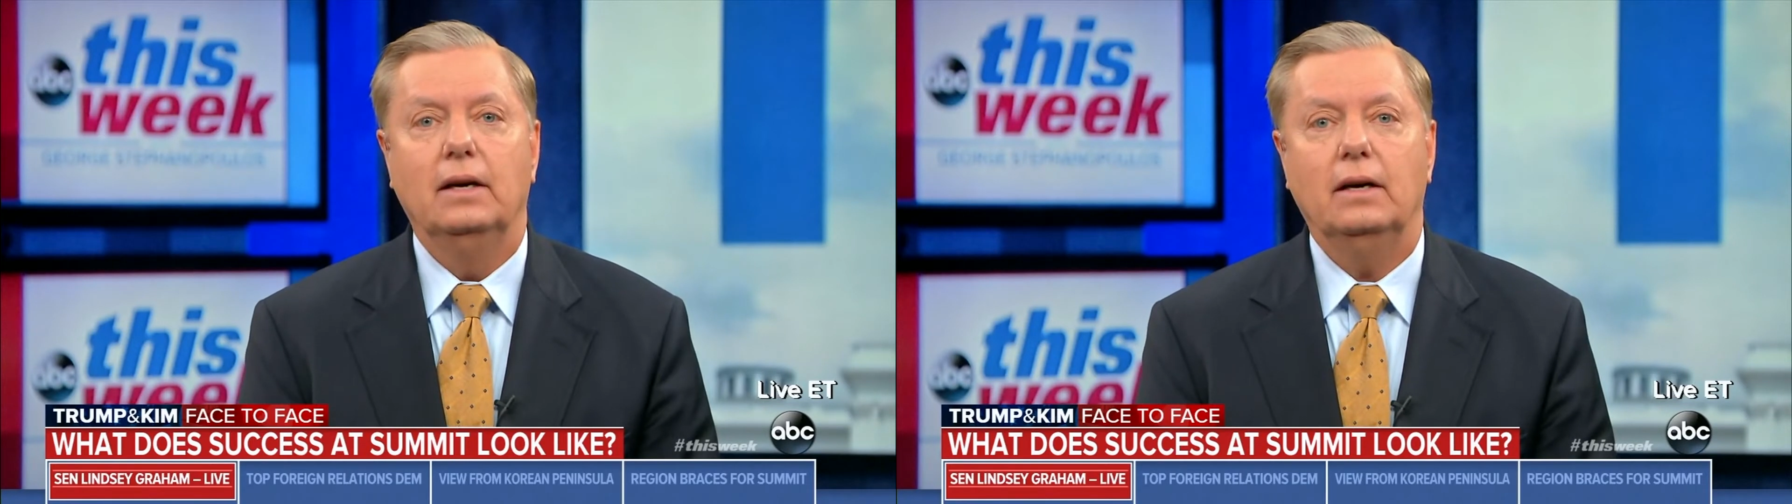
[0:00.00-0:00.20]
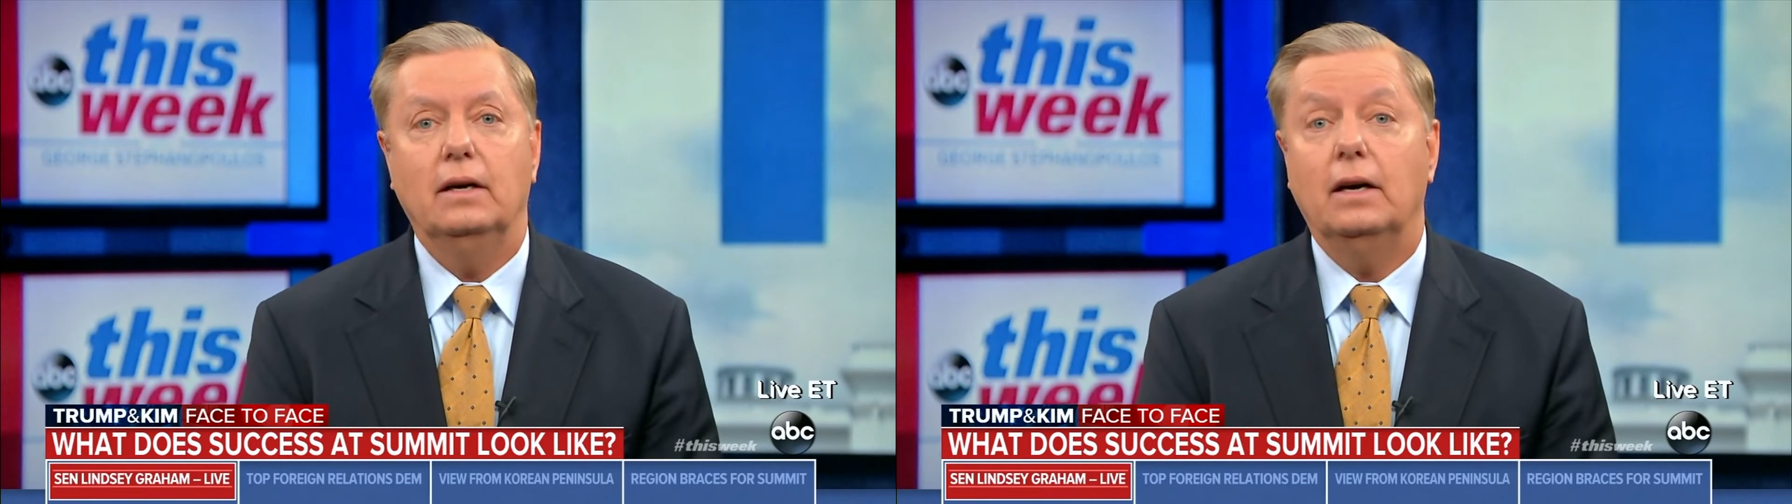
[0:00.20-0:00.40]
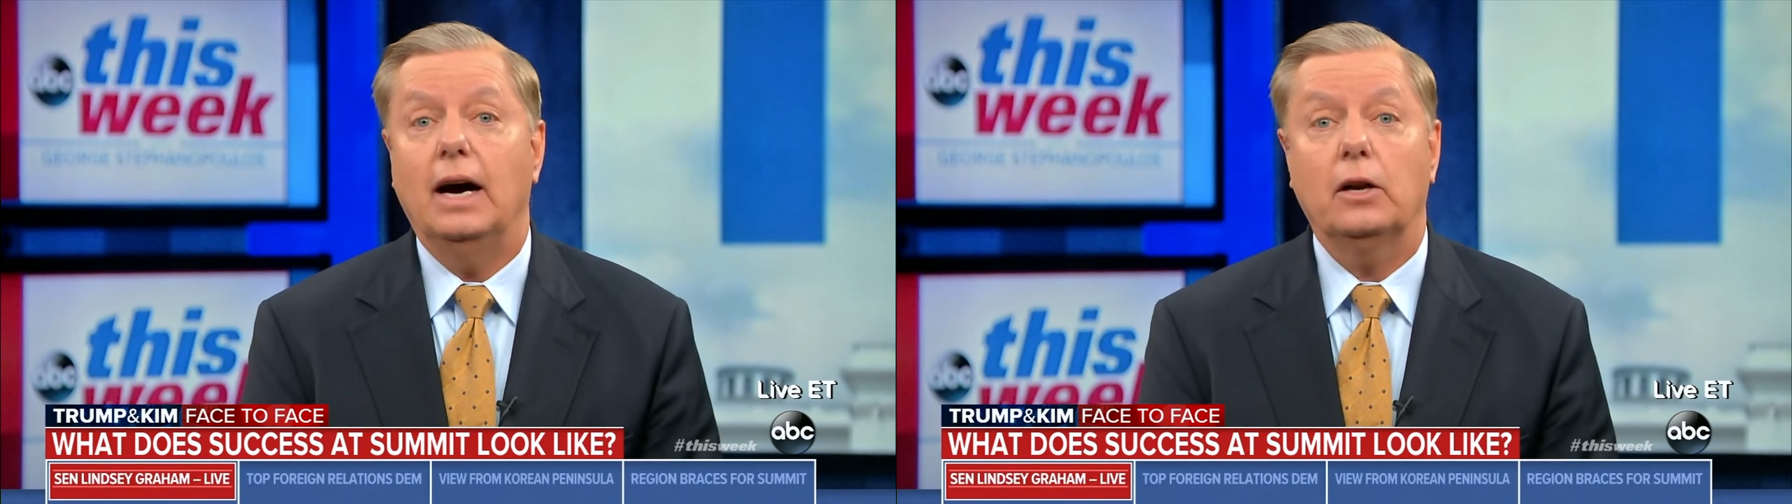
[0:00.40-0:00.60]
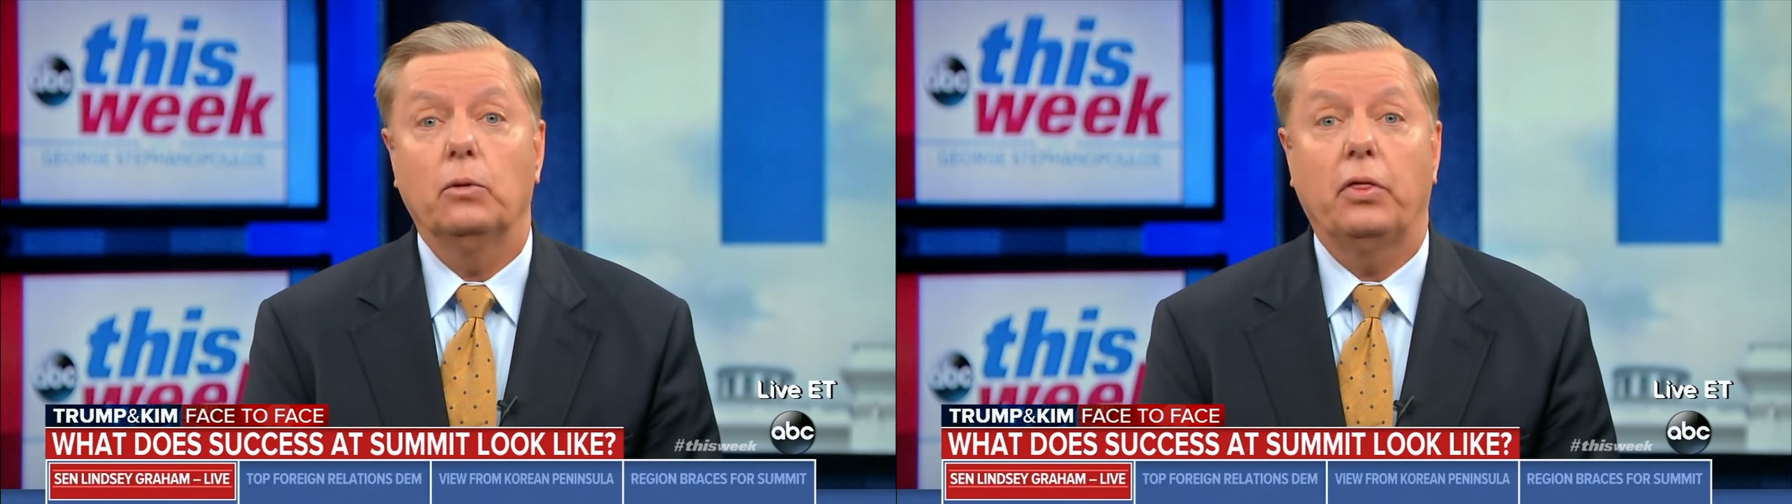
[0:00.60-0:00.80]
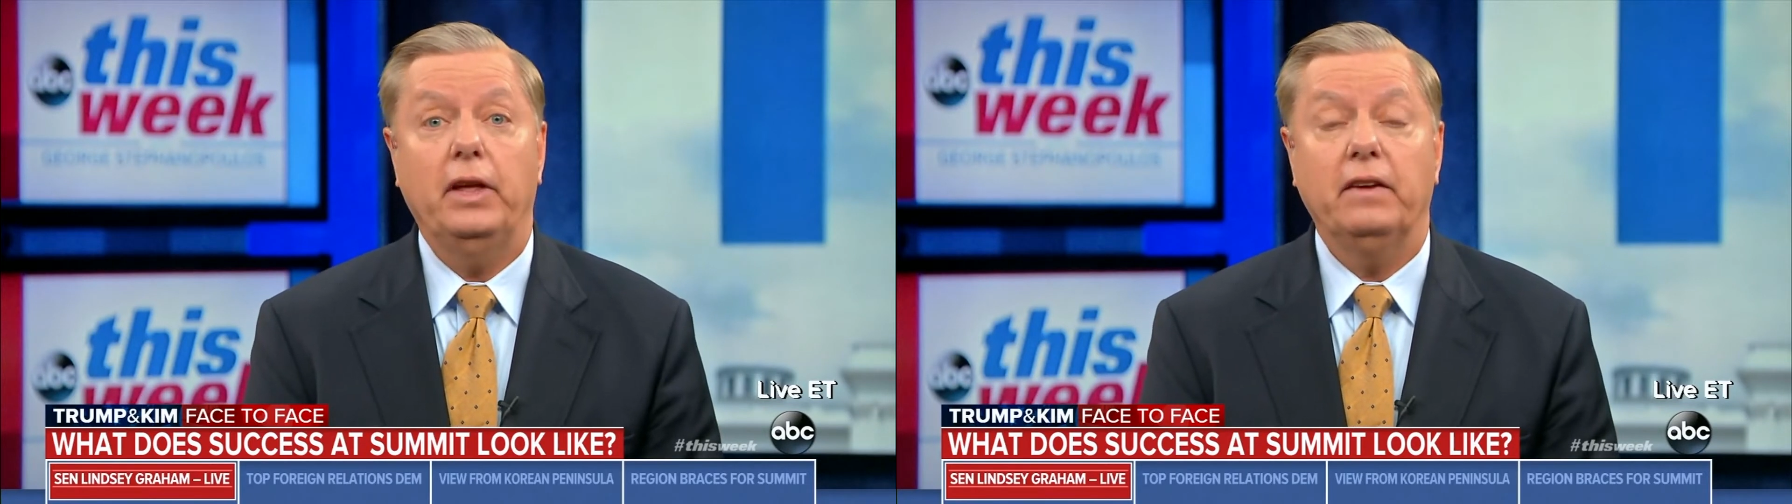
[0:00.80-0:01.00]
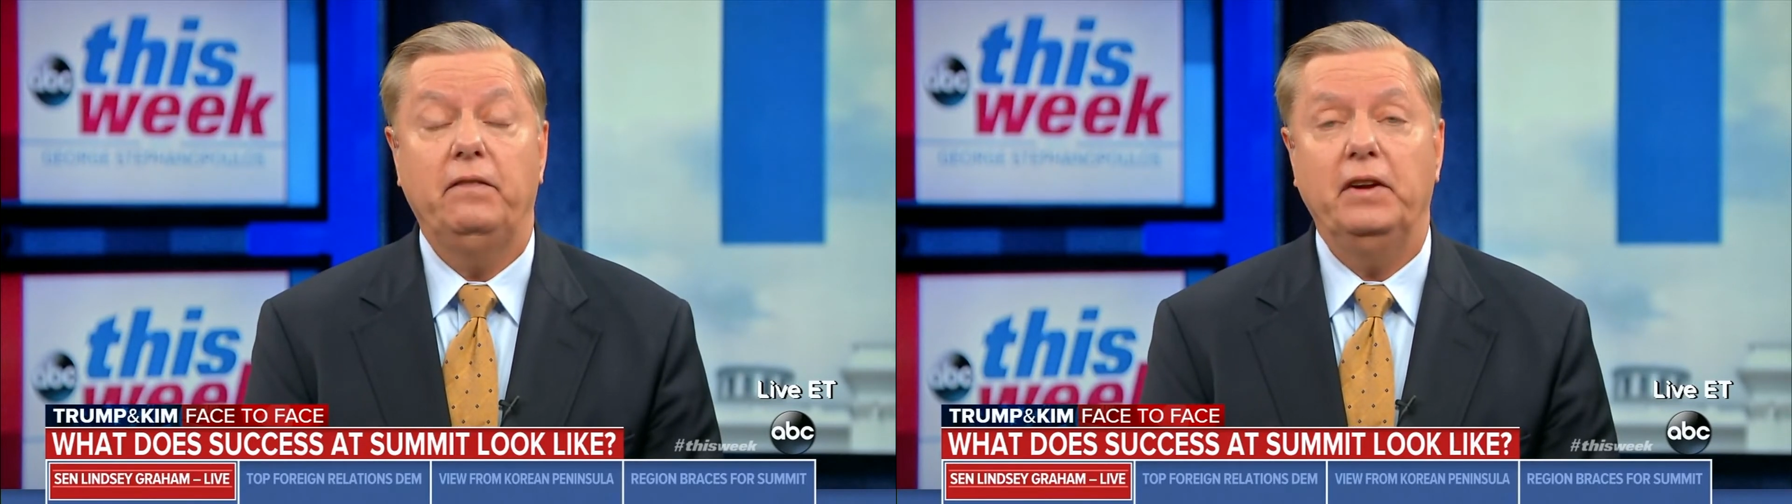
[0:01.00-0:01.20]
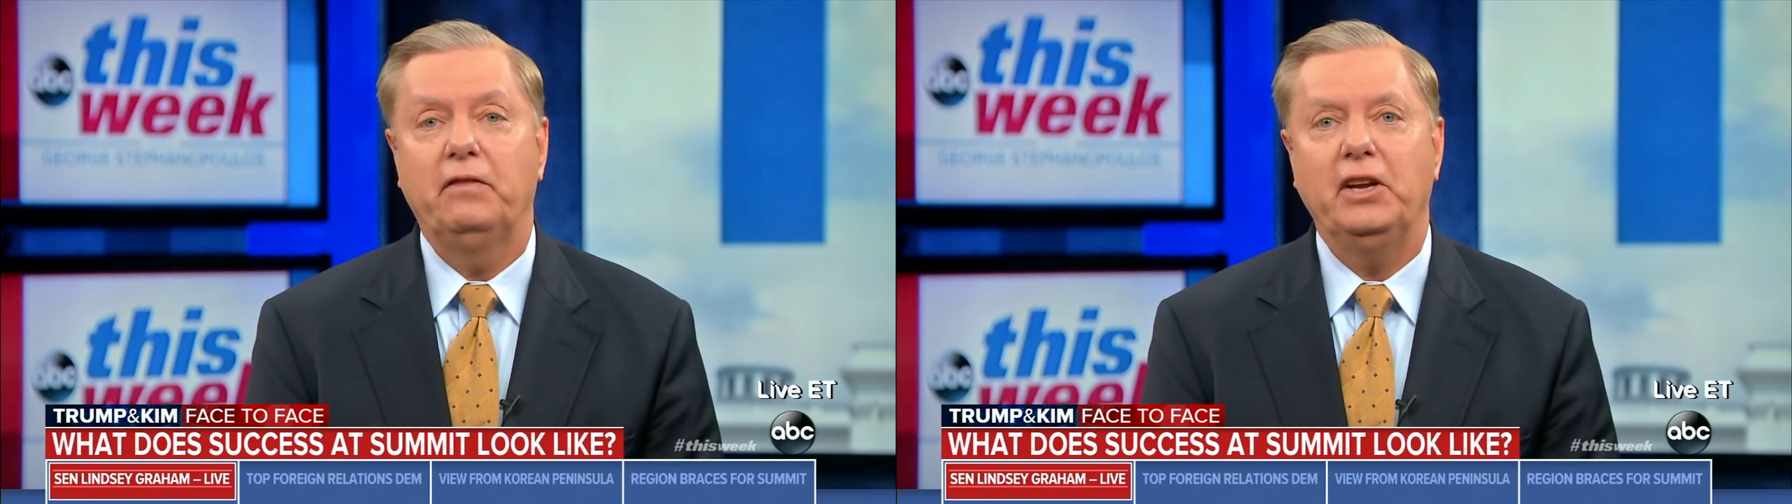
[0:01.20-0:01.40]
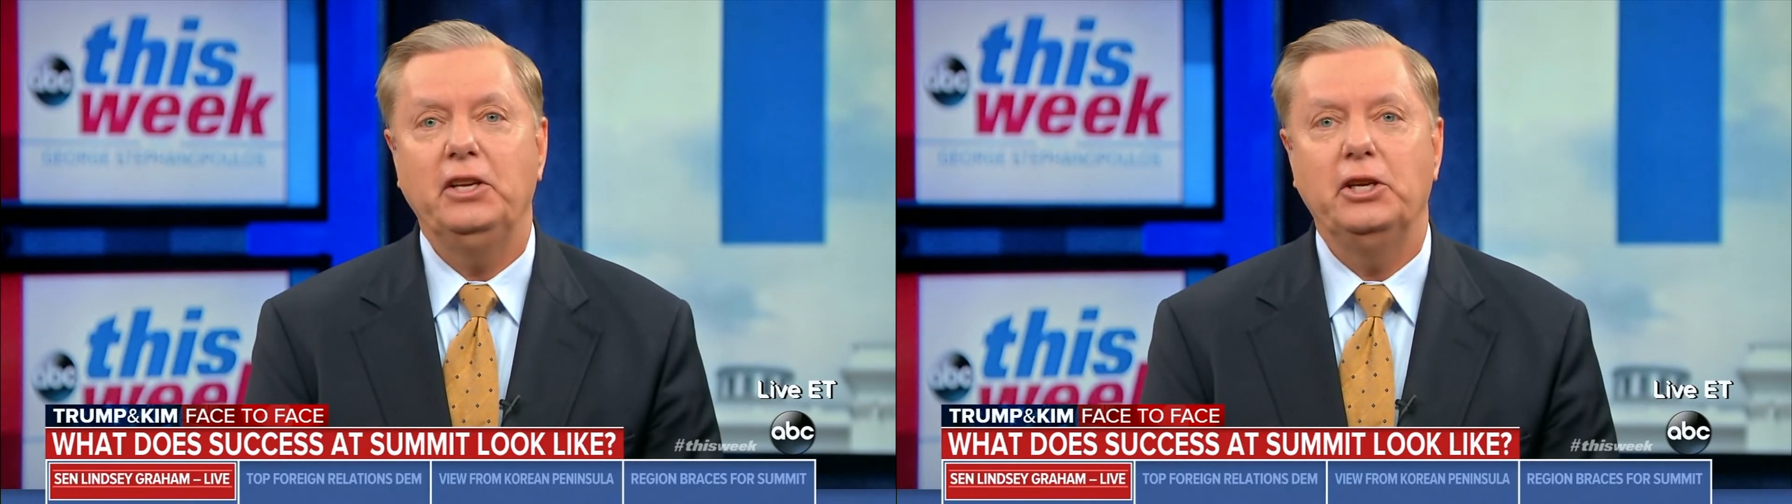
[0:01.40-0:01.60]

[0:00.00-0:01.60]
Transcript: Uh, I don't think 15